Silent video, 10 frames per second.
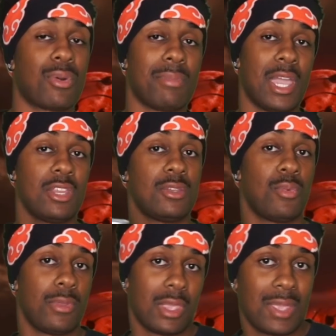remind you
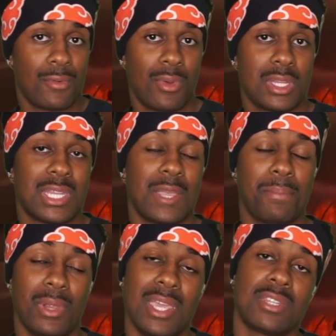when the giveaways take
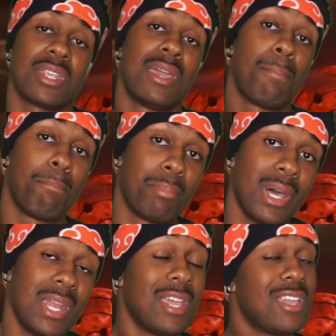place,
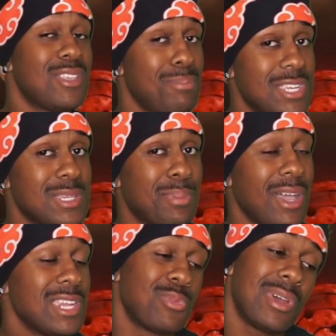but you'll be
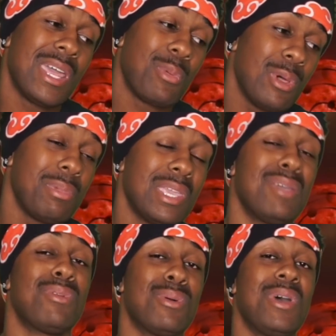surprised what I will be
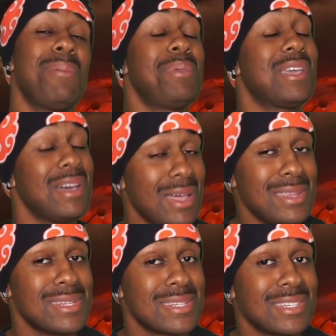giving away
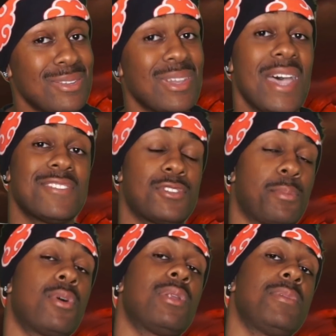because you guys have
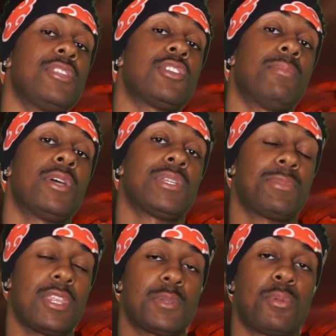supported me so much up
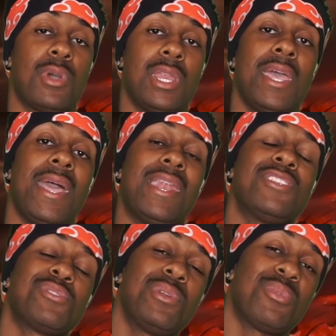to this point, and
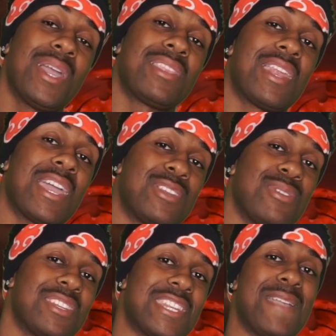it's only right that I do the
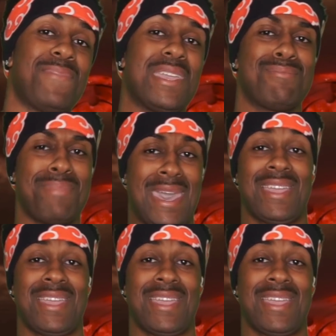same thing back.